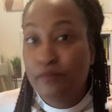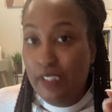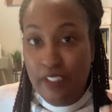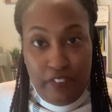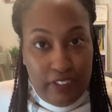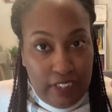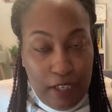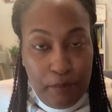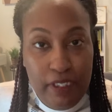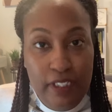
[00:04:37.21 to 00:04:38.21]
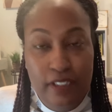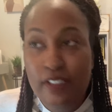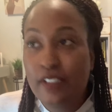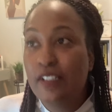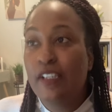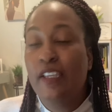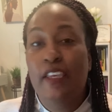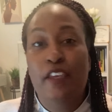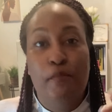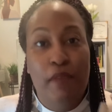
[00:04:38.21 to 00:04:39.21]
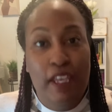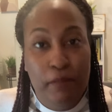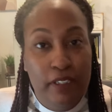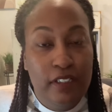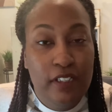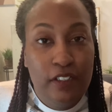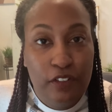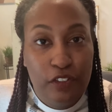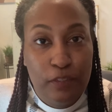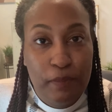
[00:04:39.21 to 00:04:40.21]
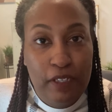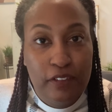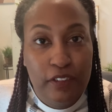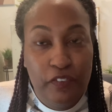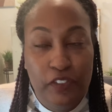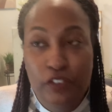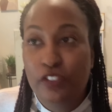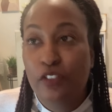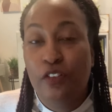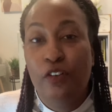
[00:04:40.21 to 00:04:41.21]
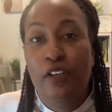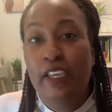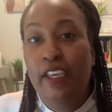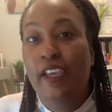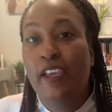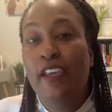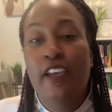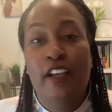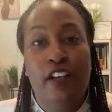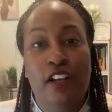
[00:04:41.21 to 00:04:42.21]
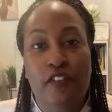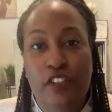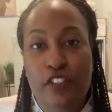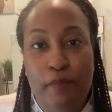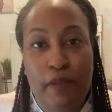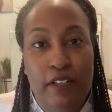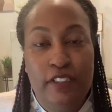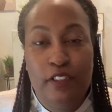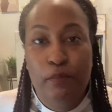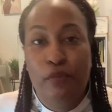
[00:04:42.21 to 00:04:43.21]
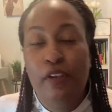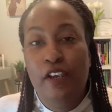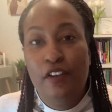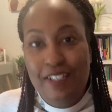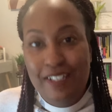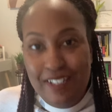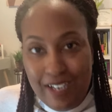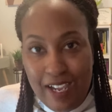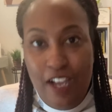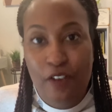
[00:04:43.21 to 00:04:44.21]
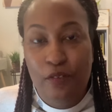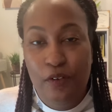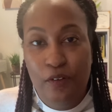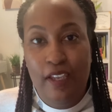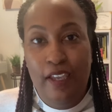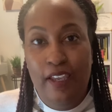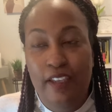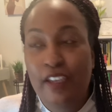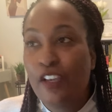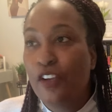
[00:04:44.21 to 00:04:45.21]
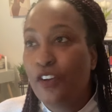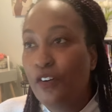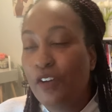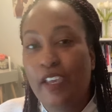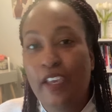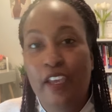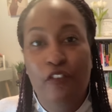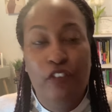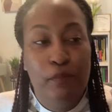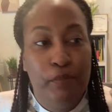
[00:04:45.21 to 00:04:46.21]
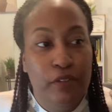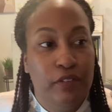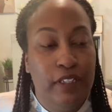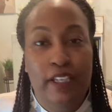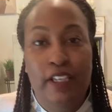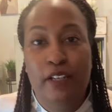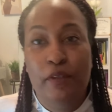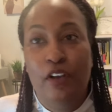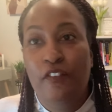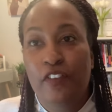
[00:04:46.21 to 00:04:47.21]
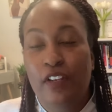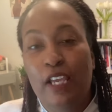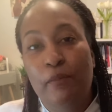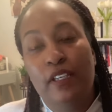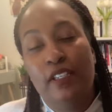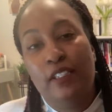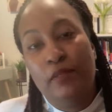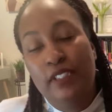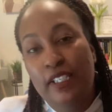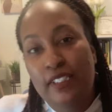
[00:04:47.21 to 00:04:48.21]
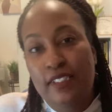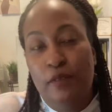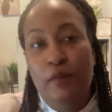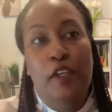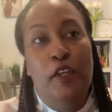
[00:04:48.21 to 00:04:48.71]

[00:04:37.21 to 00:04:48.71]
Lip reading: if it's not being done, it may be done on your spouse in the future. So go ahead, cover your spouse in prayer now, okay? Go ahead, rebuke the enemy off your life, because I'm going to tell you something.